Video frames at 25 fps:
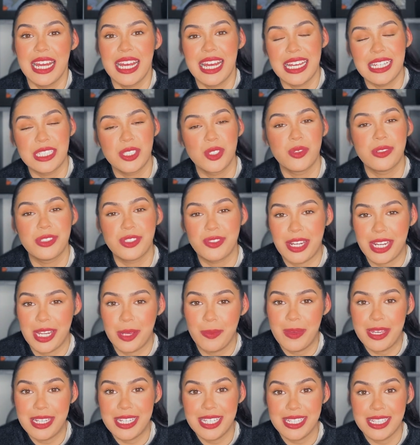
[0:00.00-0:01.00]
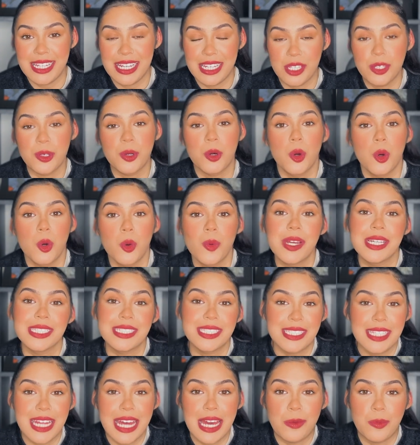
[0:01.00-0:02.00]
it's always recommended that you're
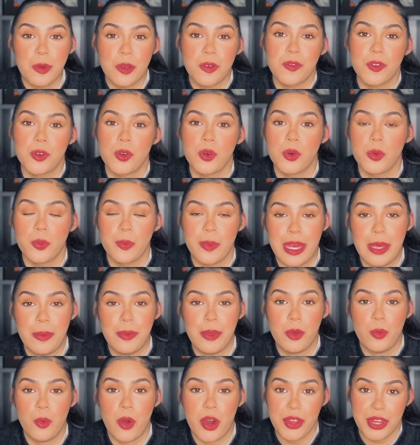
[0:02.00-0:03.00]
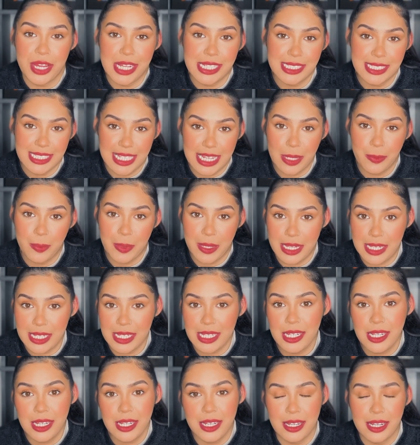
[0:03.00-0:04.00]
always there with your baby while they're
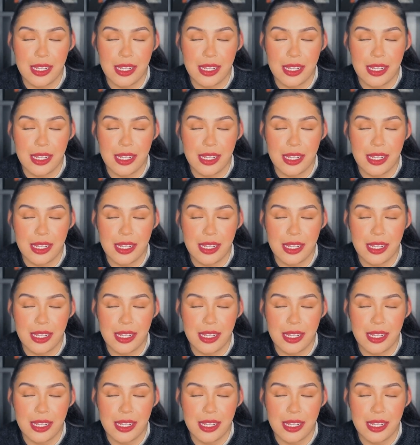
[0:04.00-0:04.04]
sleeping.